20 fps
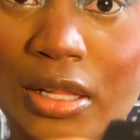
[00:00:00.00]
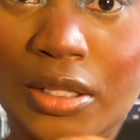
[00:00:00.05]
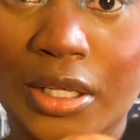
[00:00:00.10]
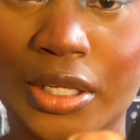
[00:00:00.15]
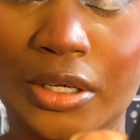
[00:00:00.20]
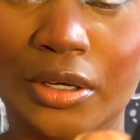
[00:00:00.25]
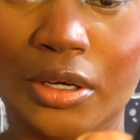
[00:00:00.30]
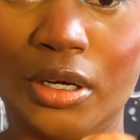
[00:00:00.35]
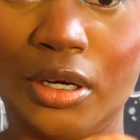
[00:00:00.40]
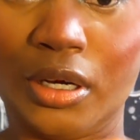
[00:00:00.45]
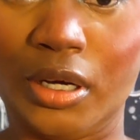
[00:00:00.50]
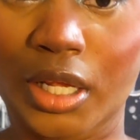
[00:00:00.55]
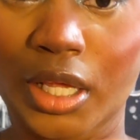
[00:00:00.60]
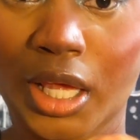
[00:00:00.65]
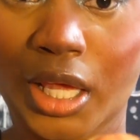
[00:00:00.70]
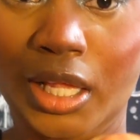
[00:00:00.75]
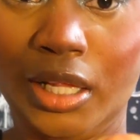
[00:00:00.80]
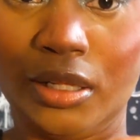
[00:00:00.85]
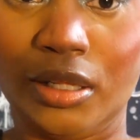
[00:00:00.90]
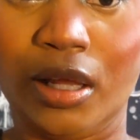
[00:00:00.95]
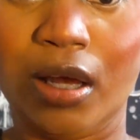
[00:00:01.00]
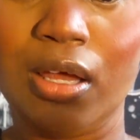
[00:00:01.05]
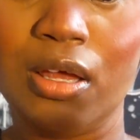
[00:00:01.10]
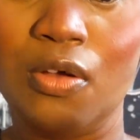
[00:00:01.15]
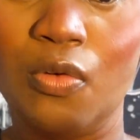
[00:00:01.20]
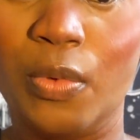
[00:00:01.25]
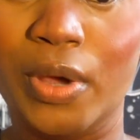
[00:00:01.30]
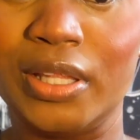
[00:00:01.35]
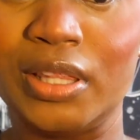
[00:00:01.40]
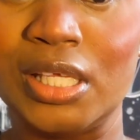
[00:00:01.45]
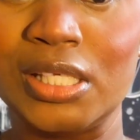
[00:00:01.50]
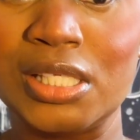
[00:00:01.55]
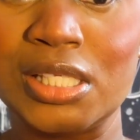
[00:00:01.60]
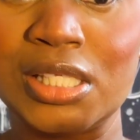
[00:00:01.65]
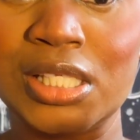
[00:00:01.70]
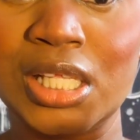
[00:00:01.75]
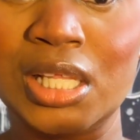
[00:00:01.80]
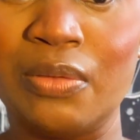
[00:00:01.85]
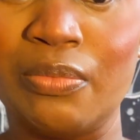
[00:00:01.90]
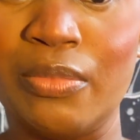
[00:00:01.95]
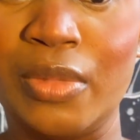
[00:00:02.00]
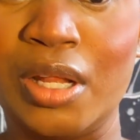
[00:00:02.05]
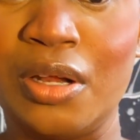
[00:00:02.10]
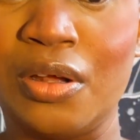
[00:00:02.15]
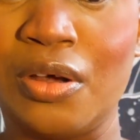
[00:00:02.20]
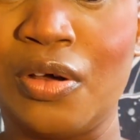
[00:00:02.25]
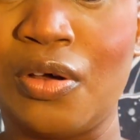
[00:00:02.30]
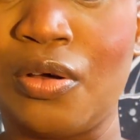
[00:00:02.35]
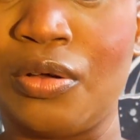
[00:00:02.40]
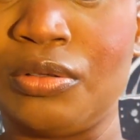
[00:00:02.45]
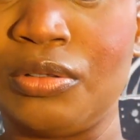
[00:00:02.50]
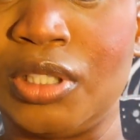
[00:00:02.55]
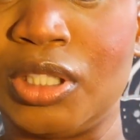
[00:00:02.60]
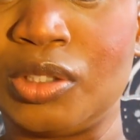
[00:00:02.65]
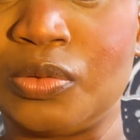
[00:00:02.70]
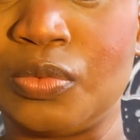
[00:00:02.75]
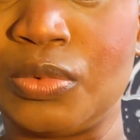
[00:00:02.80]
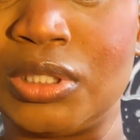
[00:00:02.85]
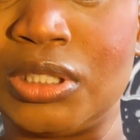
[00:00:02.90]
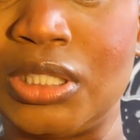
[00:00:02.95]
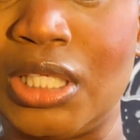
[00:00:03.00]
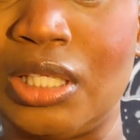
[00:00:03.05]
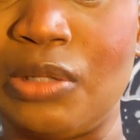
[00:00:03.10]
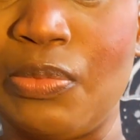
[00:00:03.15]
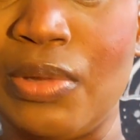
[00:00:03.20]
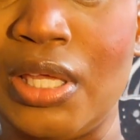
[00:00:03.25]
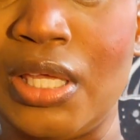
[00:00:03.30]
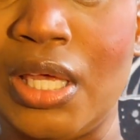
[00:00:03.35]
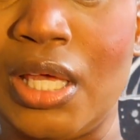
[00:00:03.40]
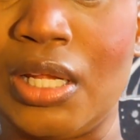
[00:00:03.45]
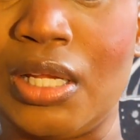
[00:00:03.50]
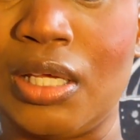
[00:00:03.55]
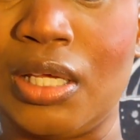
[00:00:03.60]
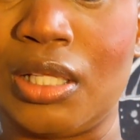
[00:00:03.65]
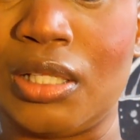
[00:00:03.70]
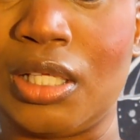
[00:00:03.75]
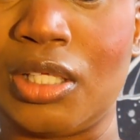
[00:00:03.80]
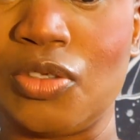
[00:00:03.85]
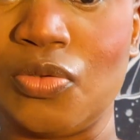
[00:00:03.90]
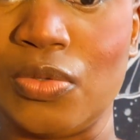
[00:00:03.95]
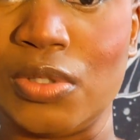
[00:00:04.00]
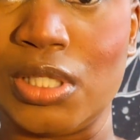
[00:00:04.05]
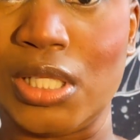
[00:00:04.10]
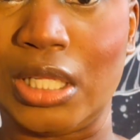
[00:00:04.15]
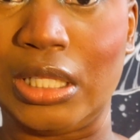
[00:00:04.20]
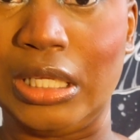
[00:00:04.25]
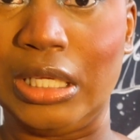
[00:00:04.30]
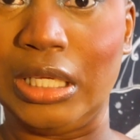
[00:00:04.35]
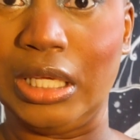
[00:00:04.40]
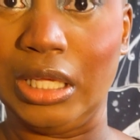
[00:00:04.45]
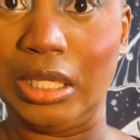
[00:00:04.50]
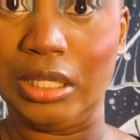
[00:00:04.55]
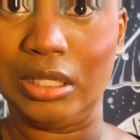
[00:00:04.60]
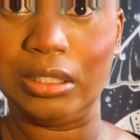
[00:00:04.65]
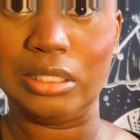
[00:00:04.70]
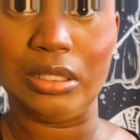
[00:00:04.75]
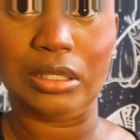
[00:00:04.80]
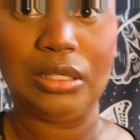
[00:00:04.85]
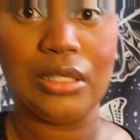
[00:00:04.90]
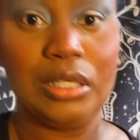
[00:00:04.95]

glitter. and Wait, this is in the middle, this one's at the beginning, this one's at the end.